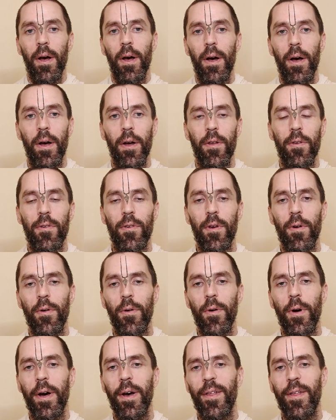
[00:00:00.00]

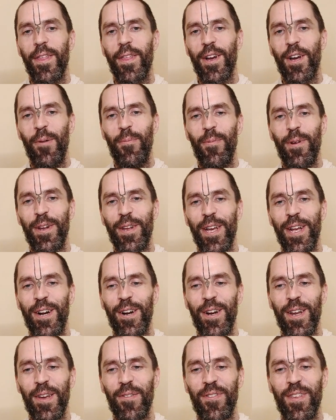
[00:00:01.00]
So the commentator
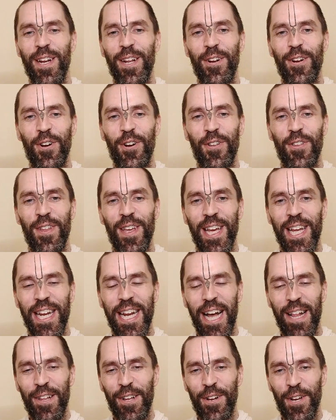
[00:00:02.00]
gives an interesting
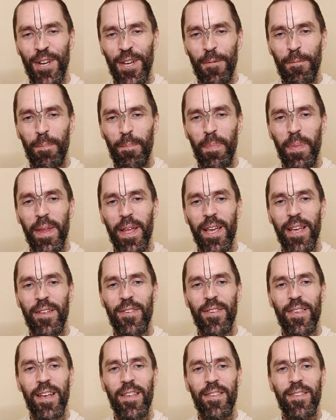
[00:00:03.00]
analogy. He
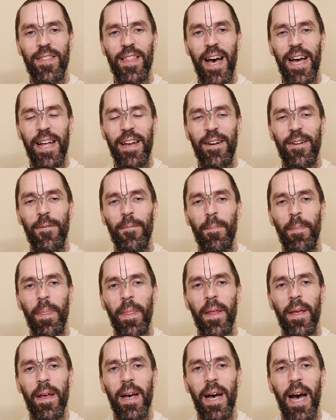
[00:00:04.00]
says that,
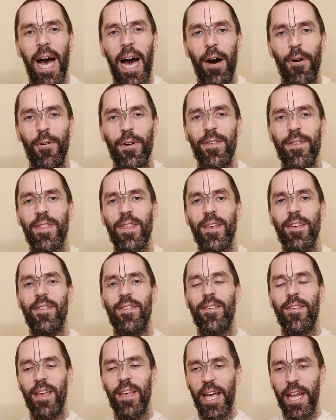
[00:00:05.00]
how is
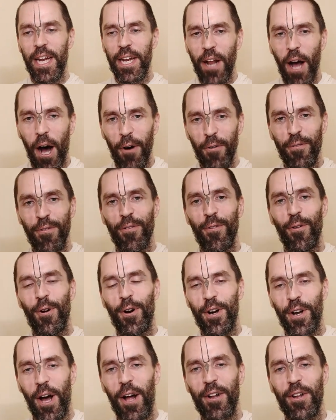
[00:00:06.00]
this enough or
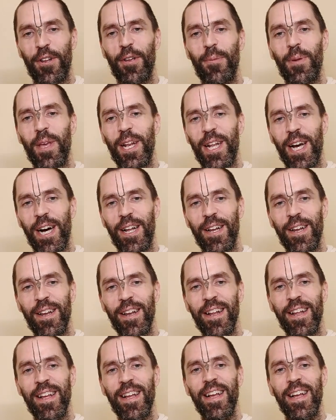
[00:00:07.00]
not to be
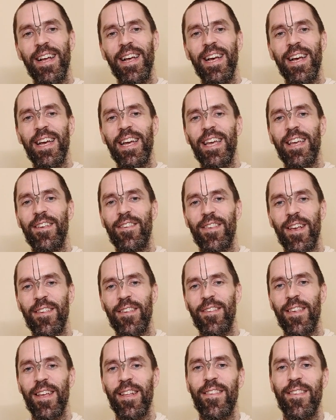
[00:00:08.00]
done? He says
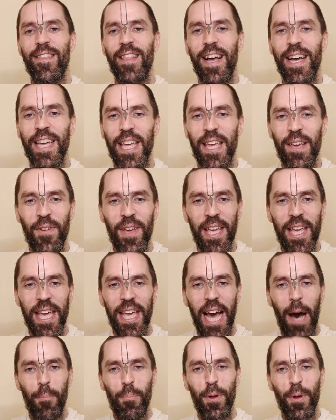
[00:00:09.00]
it's like giving
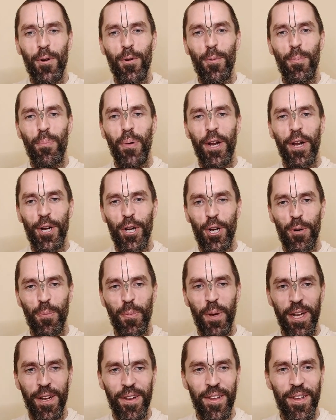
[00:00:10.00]
capital
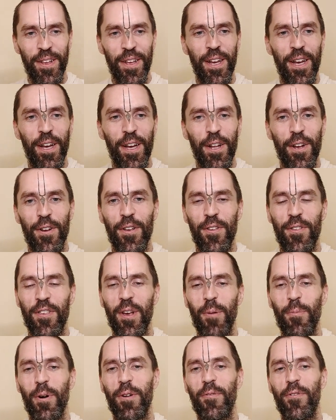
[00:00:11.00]
punishment to
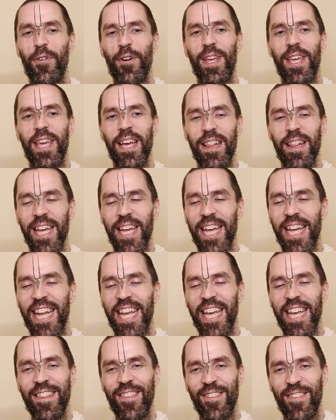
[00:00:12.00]
someone for killing an
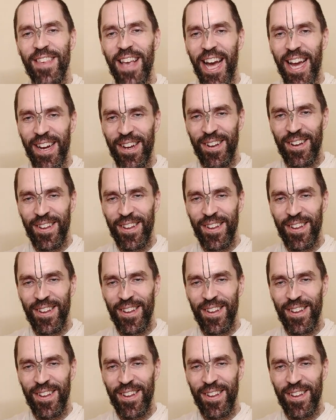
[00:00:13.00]
insect.